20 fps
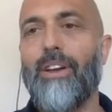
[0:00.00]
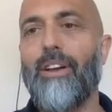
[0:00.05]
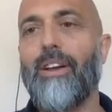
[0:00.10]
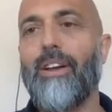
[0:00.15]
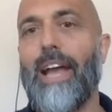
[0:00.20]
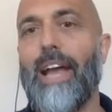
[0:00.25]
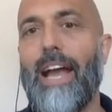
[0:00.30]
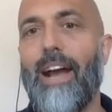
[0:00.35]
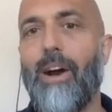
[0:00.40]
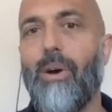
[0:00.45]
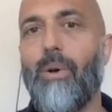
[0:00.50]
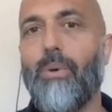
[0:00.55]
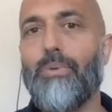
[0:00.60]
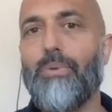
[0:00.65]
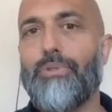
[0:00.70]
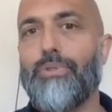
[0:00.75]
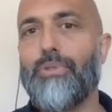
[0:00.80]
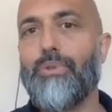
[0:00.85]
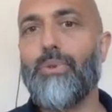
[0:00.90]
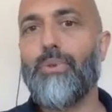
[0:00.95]
how
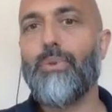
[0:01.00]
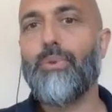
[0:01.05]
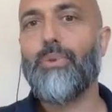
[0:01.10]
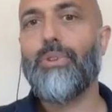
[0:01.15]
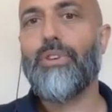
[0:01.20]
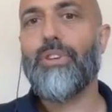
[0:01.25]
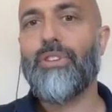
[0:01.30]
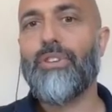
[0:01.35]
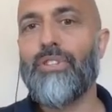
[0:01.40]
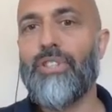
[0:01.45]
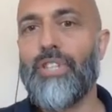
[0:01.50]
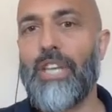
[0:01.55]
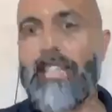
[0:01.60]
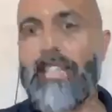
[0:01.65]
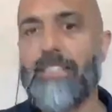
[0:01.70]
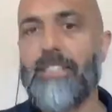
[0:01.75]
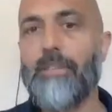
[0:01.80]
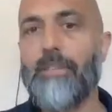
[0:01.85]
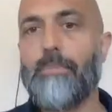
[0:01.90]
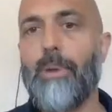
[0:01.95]
do the
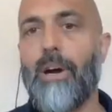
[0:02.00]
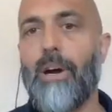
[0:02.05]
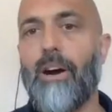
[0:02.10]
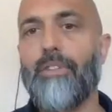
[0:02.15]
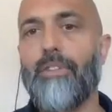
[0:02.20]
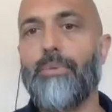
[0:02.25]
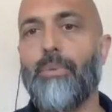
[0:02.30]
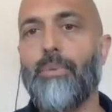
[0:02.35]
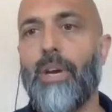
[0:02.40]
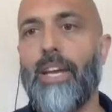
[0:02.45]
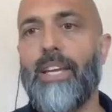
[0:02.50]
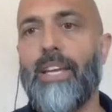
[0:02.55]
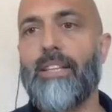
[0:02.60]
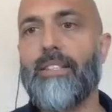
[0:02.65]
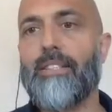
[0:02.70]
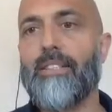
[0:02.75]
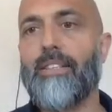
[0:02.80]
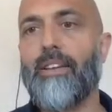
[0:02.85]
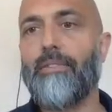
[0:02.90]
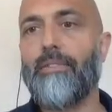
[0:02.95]
congested
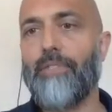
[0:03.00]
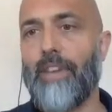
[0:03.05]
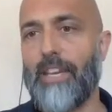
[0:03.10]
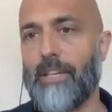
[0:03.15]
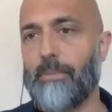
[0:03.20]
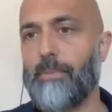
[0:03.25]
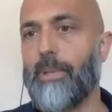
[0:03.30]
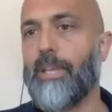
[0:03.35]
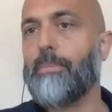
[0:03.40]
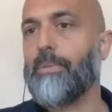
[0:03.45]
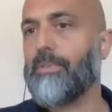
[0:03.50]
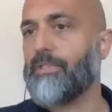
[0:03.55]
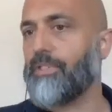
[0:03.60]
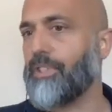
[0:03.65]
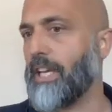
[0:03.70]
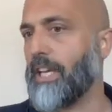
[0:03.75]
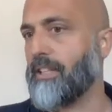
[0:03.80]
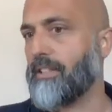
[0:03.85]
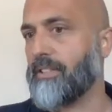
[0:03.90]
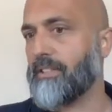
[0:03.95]
pathways affect people's
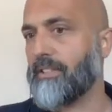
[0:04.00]
desks.